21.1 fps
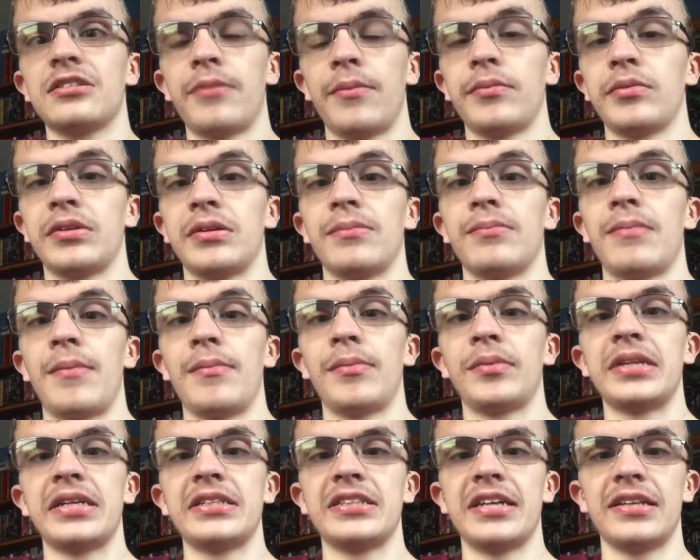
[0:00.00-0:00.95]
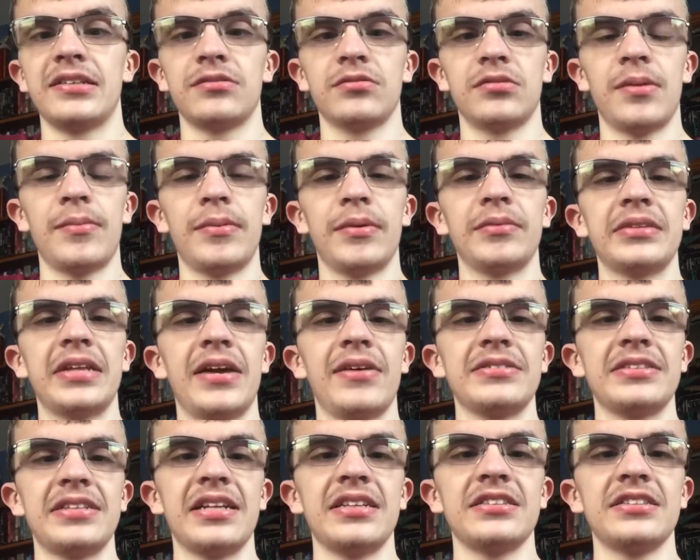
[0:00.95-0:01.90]
Remember when they, remember when they were
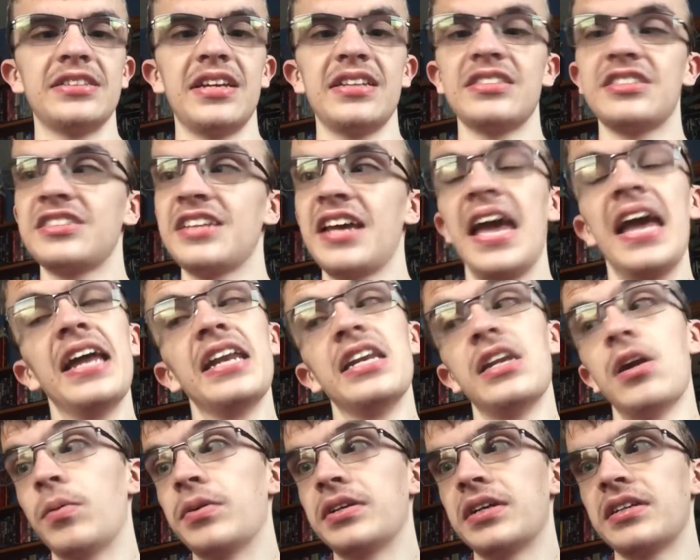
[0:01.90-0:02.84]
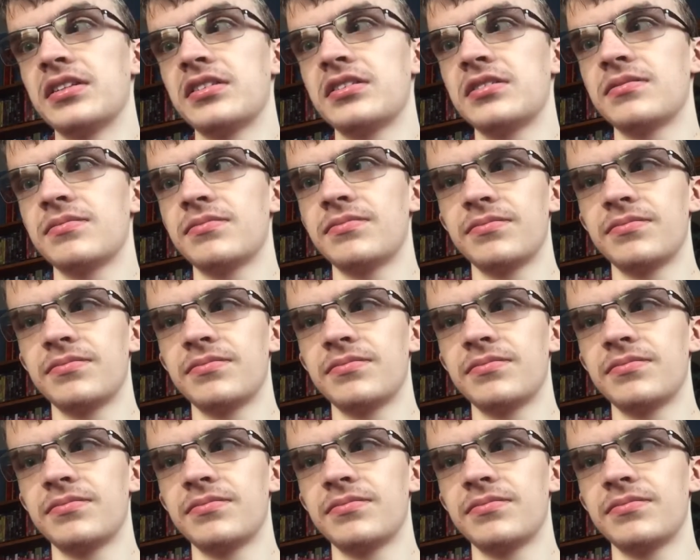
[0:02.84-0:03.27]
10 cents? No one does